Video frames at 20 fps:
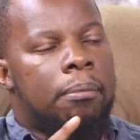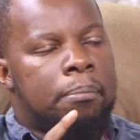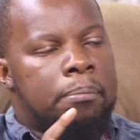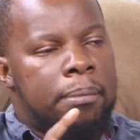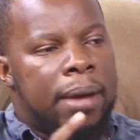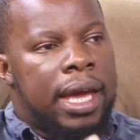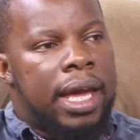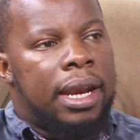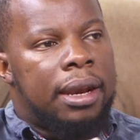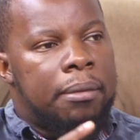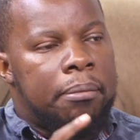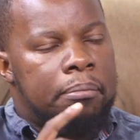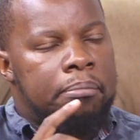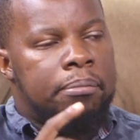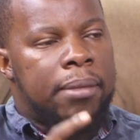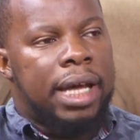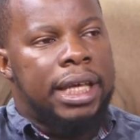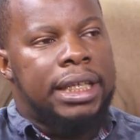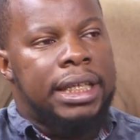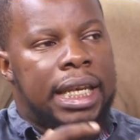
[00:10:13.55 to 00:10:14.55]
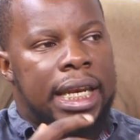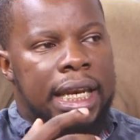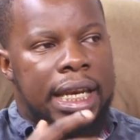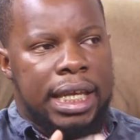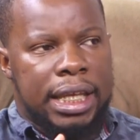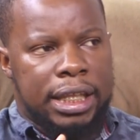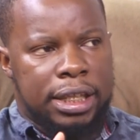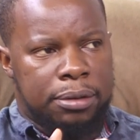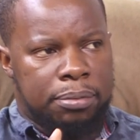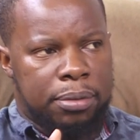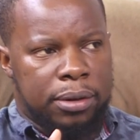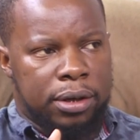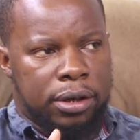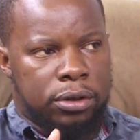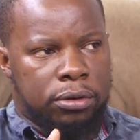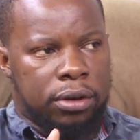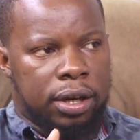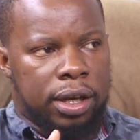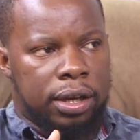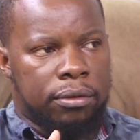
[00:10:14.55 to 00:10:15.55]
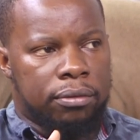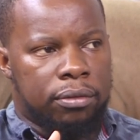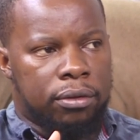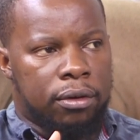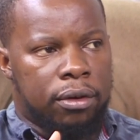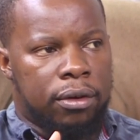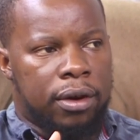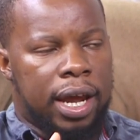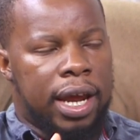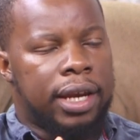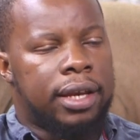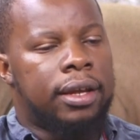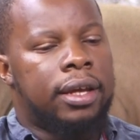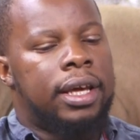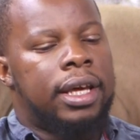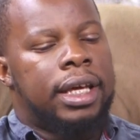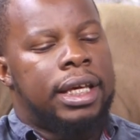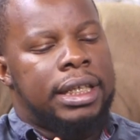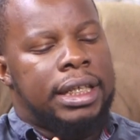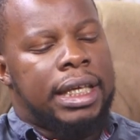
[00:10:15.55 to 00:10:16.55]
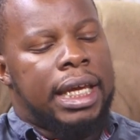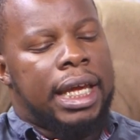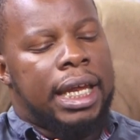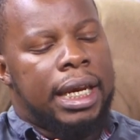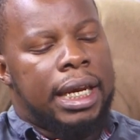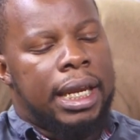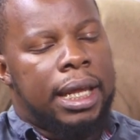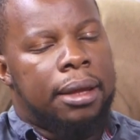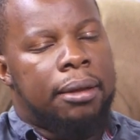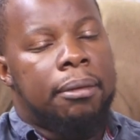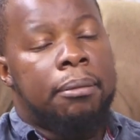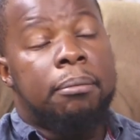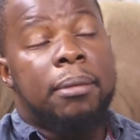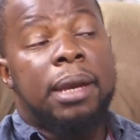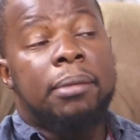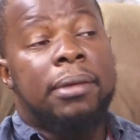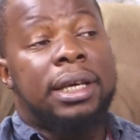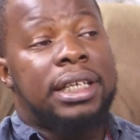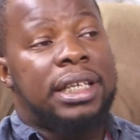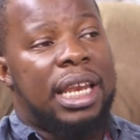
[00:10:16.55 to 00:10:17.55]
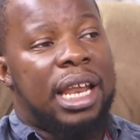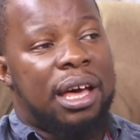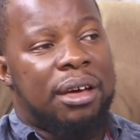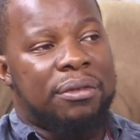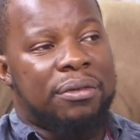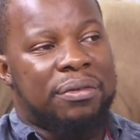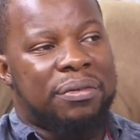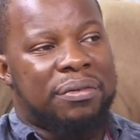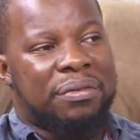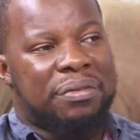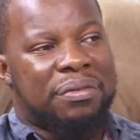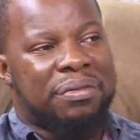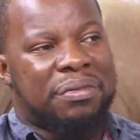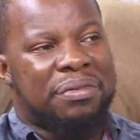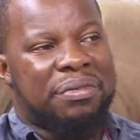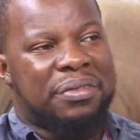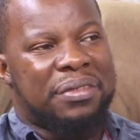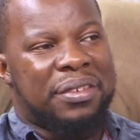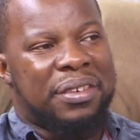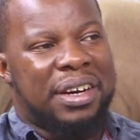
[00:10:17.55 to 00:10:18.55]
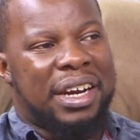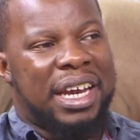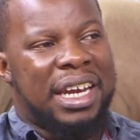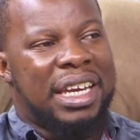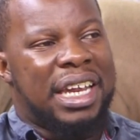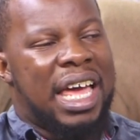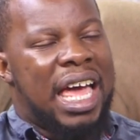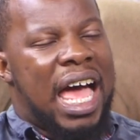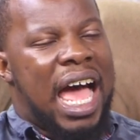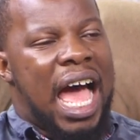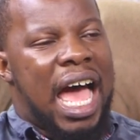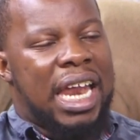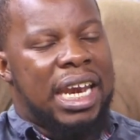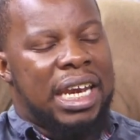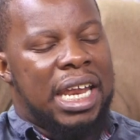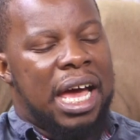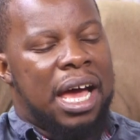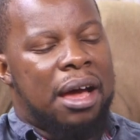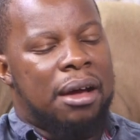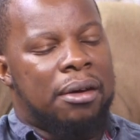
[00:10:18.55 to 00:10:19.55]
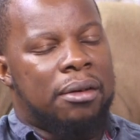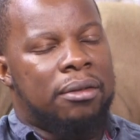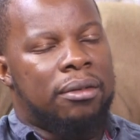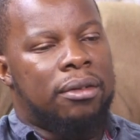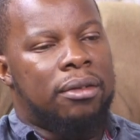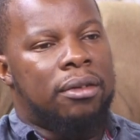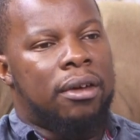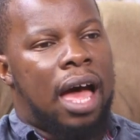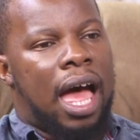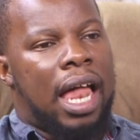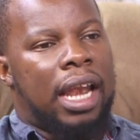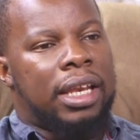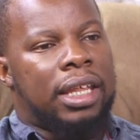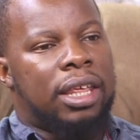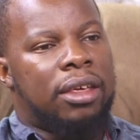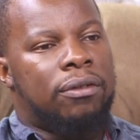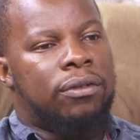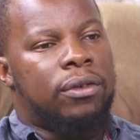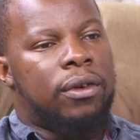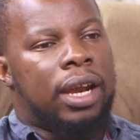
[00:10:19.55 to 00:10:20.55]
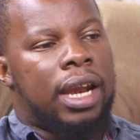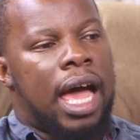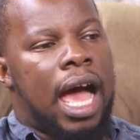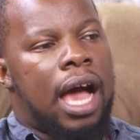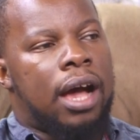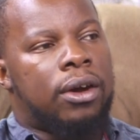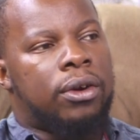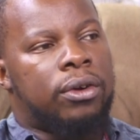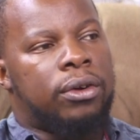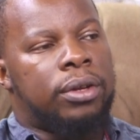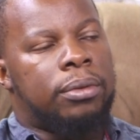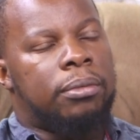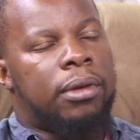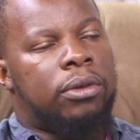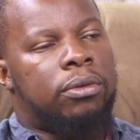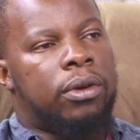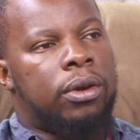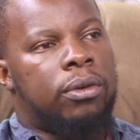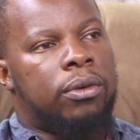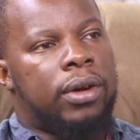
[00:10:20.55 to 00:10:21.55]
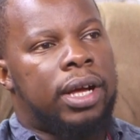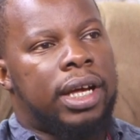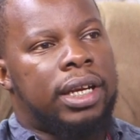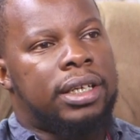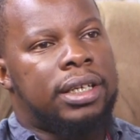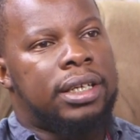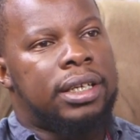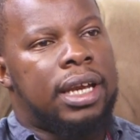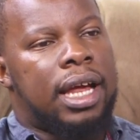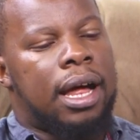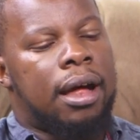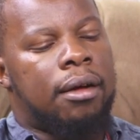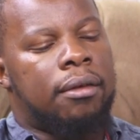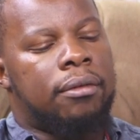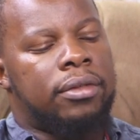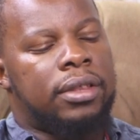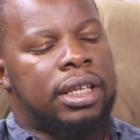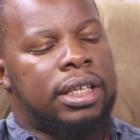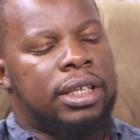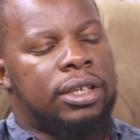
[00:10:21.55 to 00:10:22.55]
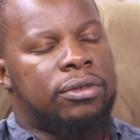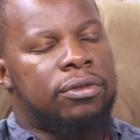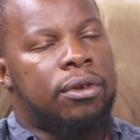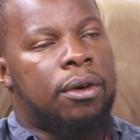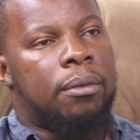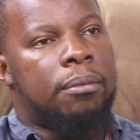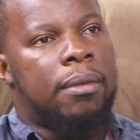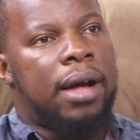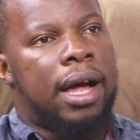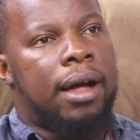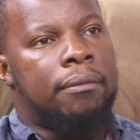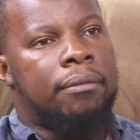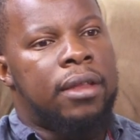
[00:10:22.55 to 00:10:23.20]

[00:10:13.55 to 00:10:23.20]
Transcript: Men must lead spiritually, all right? Secondly, men must love, all right? And I'll give you an acronym that we look at. This is from